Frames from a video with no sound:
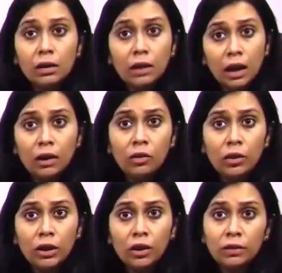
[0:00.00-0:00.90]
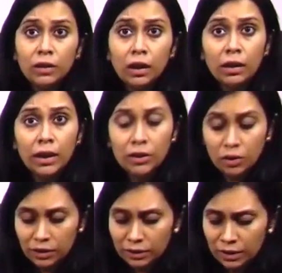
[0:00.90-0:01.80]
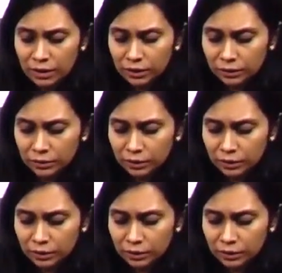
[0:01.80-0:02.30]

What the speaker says: color coding of the internox cylinder.